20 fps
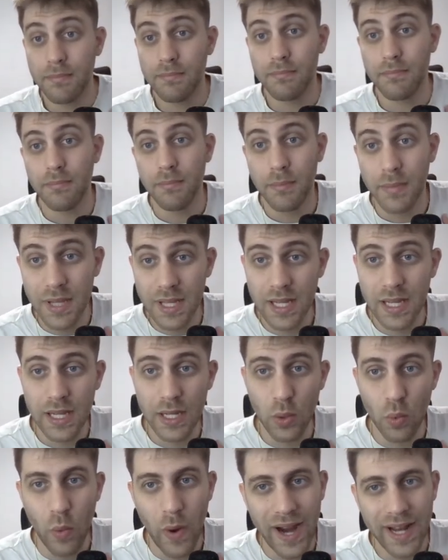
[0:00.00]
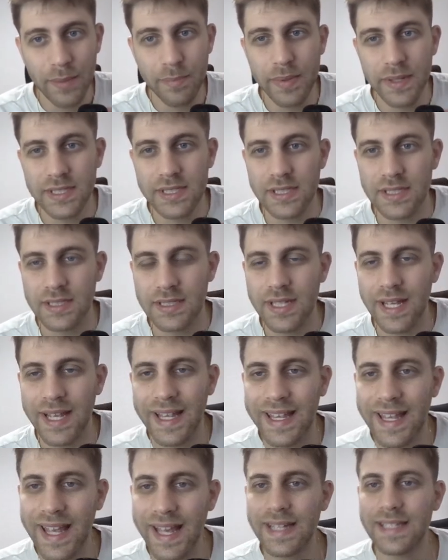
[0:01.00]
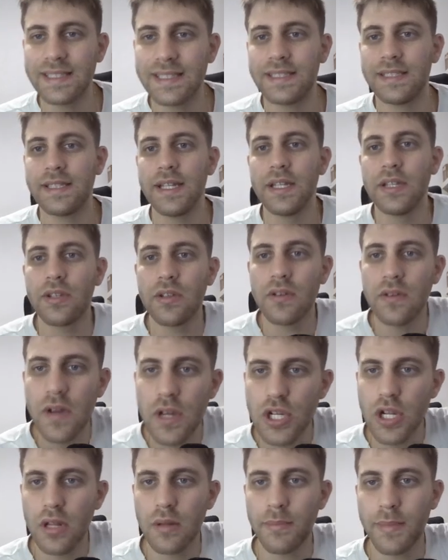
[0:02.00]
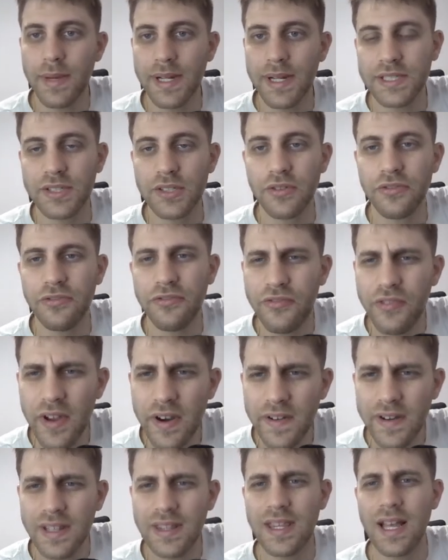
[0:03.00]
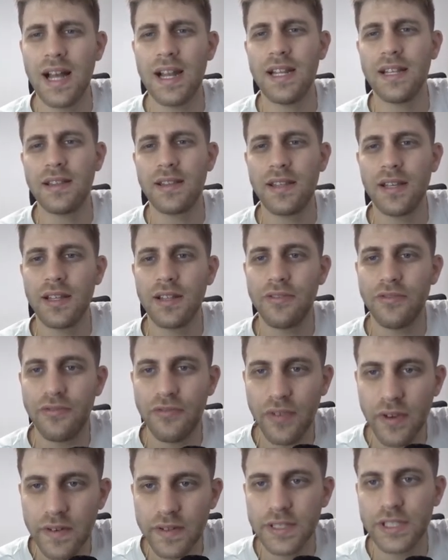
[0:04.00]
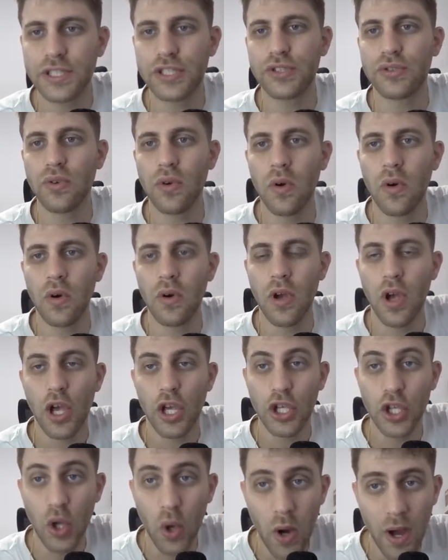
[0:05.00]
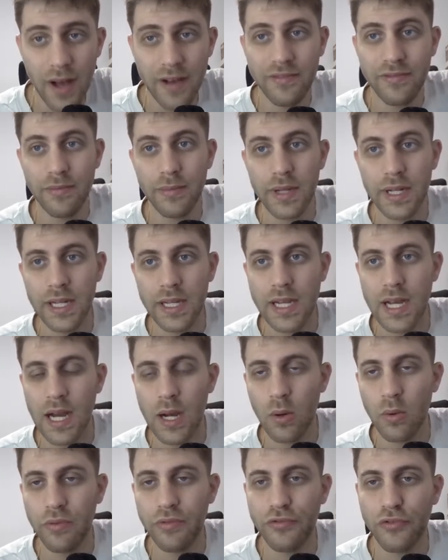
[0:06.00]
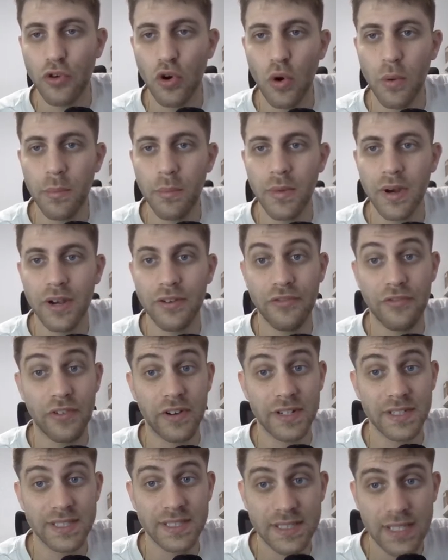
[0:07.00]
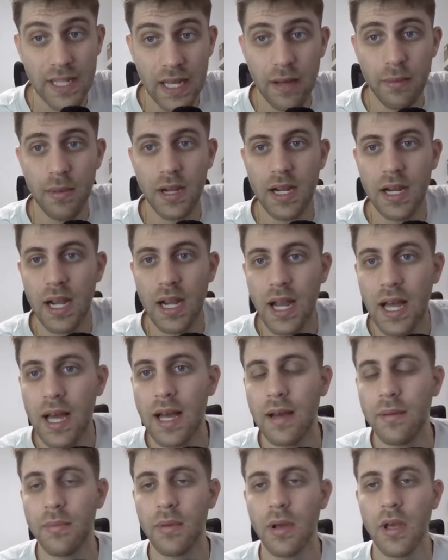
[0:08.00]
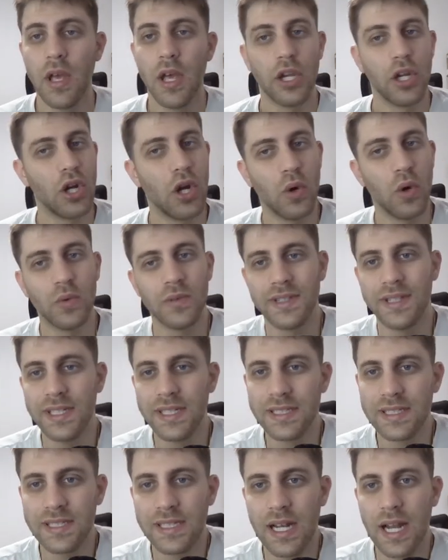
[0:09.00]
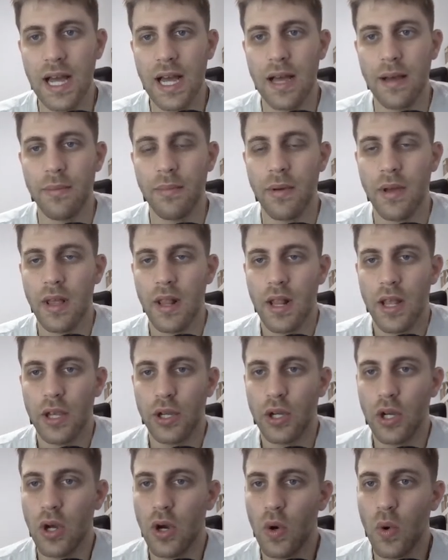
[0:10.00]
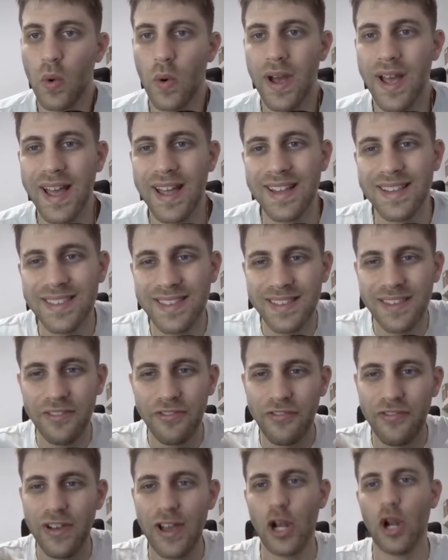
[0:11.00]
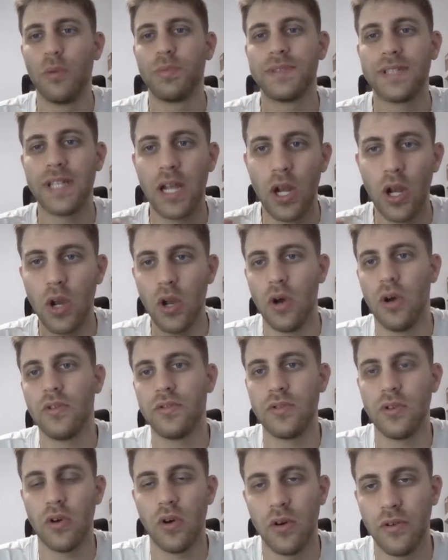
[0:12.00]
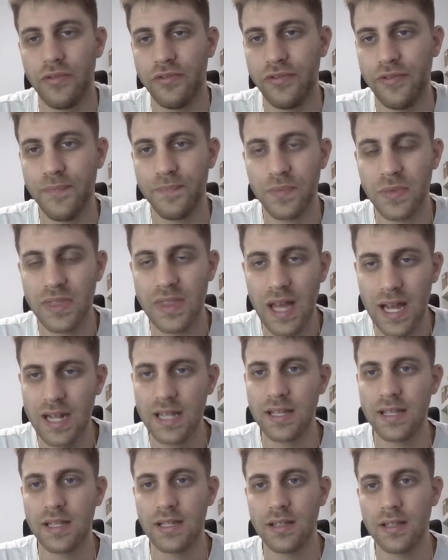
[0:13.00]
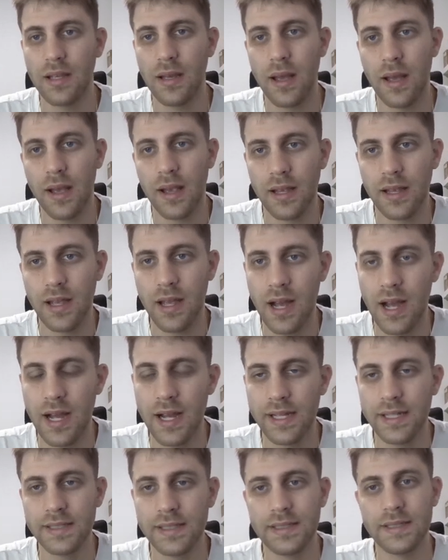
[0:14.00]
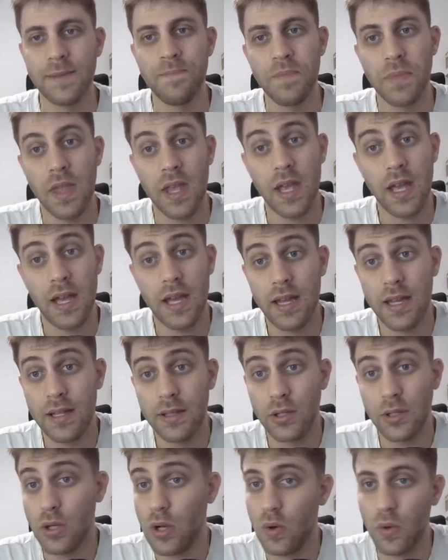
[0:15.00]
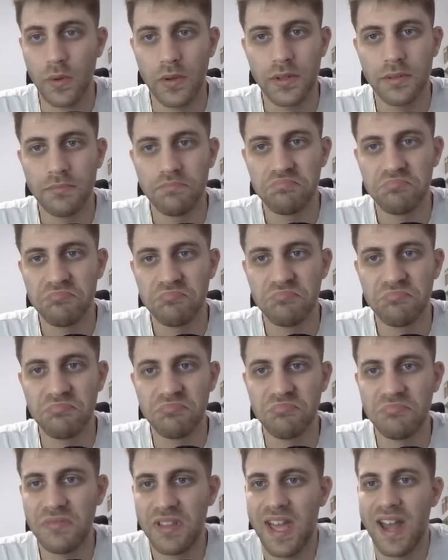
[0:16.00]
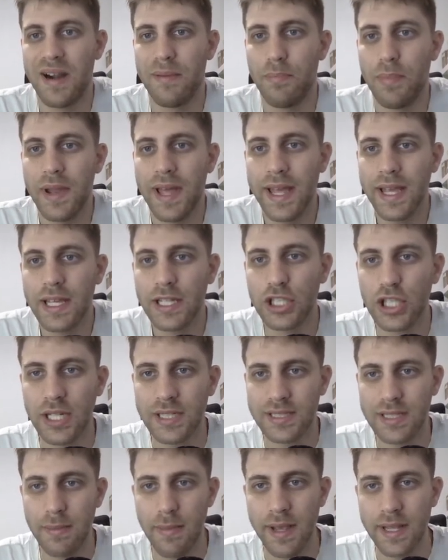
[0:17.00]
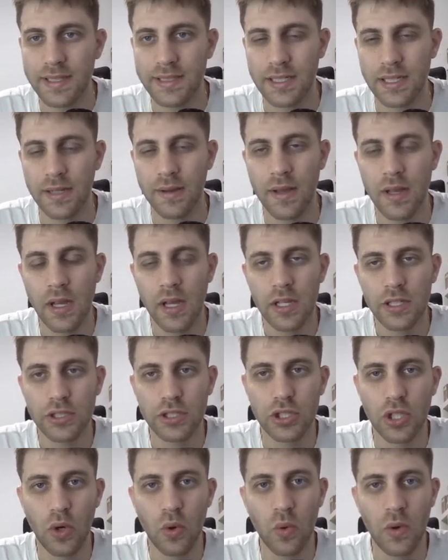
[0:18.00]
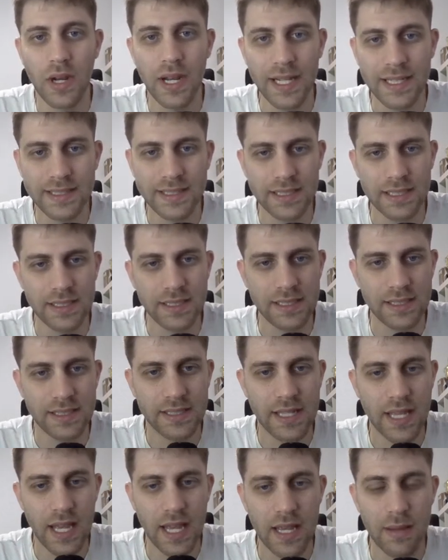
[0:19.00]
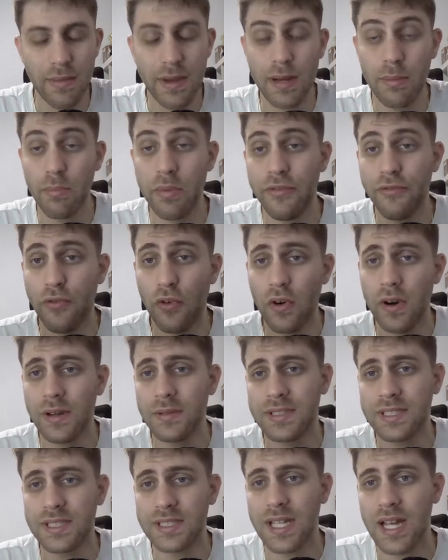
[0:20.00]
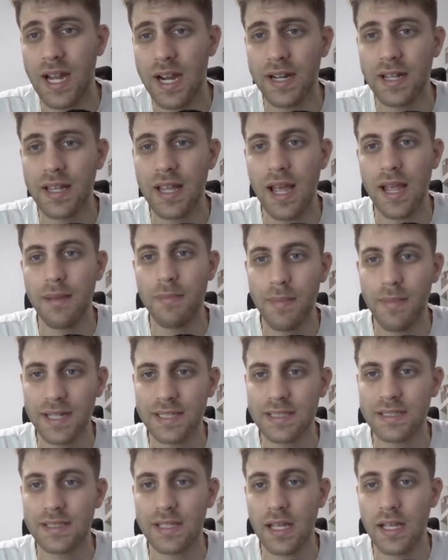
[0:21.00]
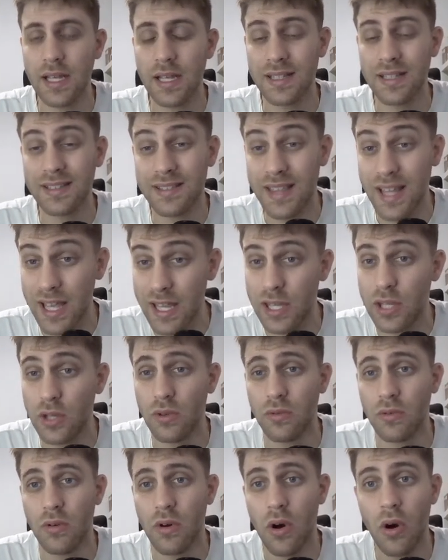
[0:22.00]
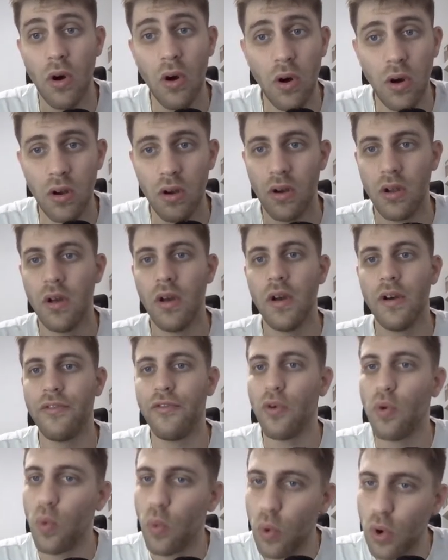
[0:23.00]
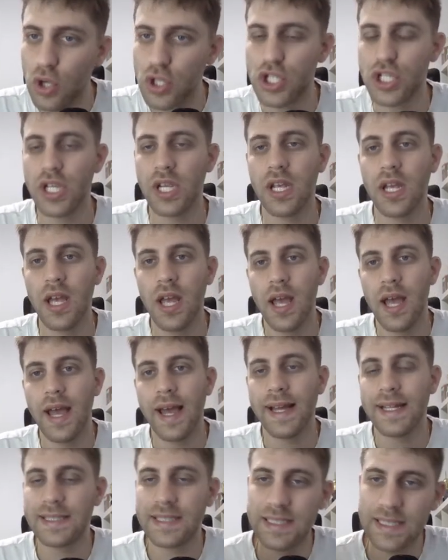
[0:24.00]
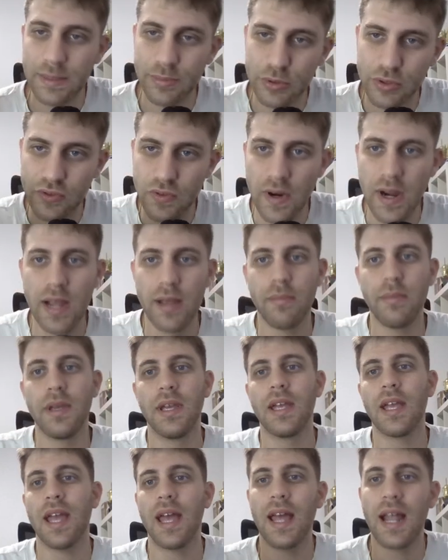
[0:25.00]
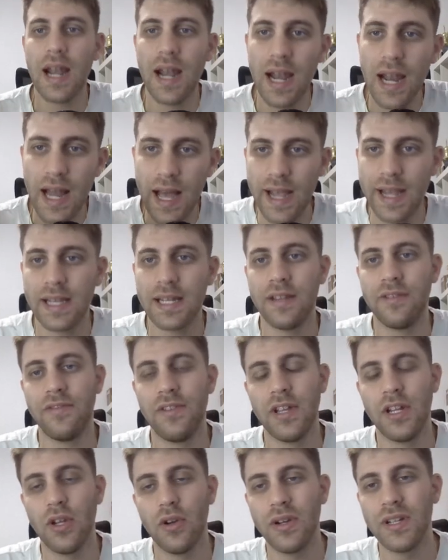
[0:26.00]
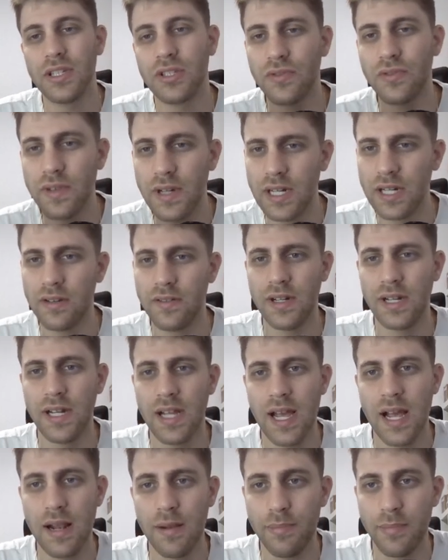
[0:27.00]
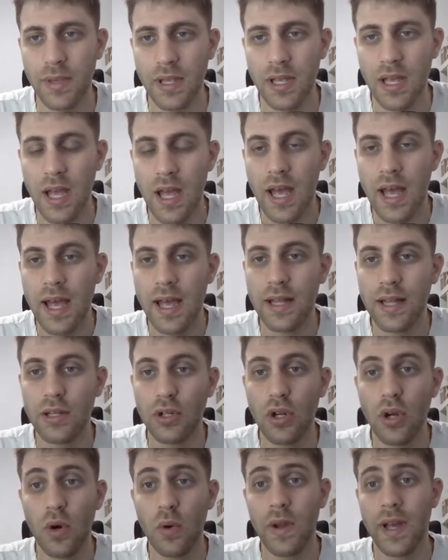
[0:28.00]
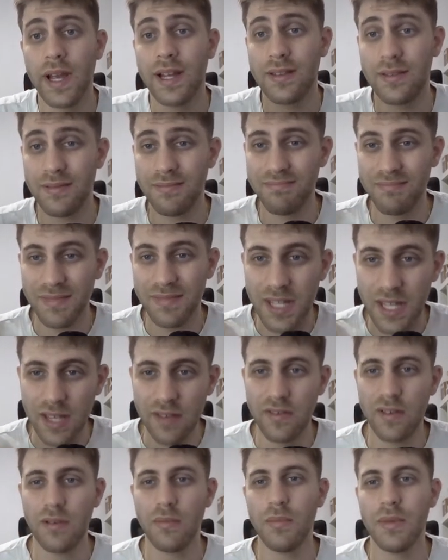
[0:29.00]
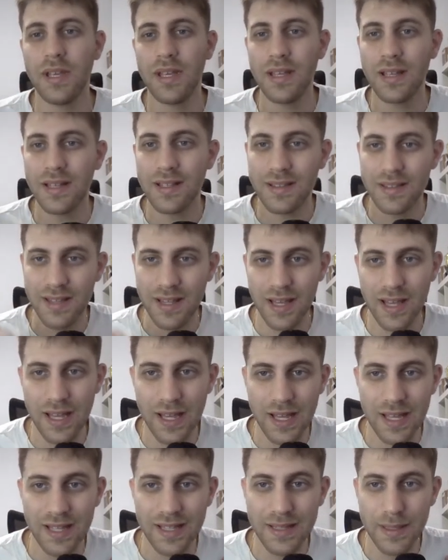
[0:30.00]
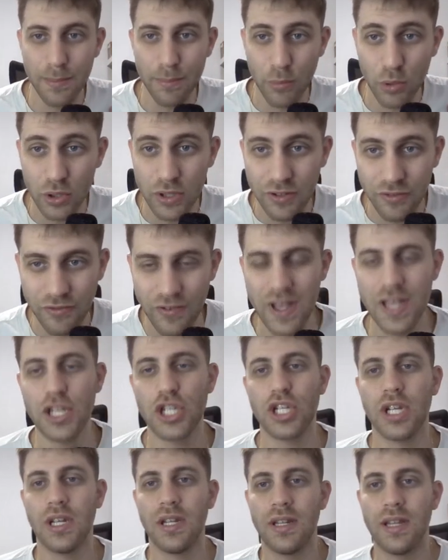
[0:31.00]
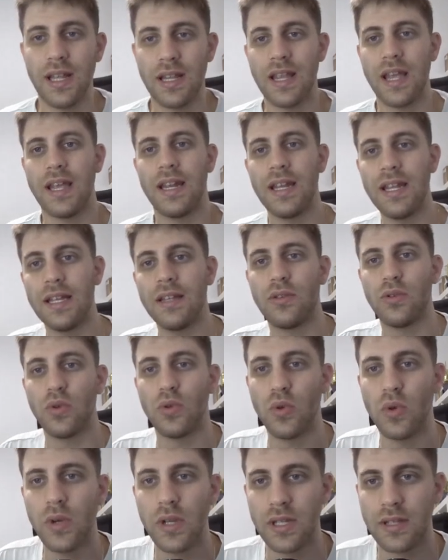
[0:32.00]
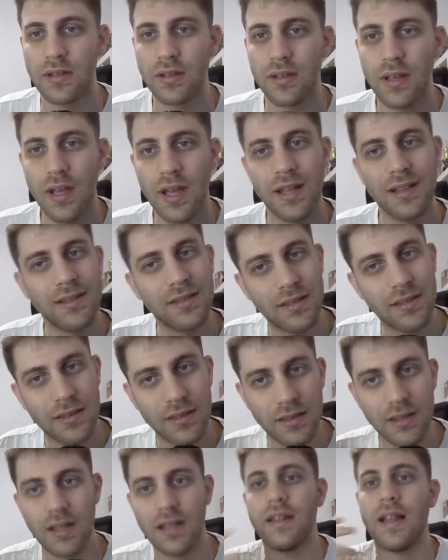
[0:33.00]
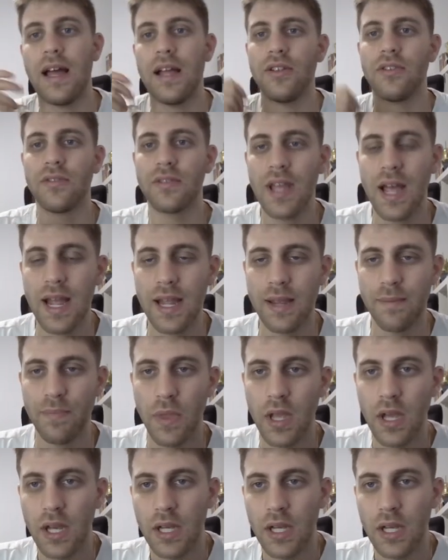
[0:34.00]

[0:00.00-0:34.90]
Me in white pieces against international master, very talented, very strong, Yoav Milikau from Kfar Saba Club. You know, this club, you know, develops a lot of talented guys, and you know, they are playing just amazing. So let's see this game. And before I start, I must thank you all for watching and subscribing and like the video. It really helped me, and you know, like giving me the motivation that I need to do it another time.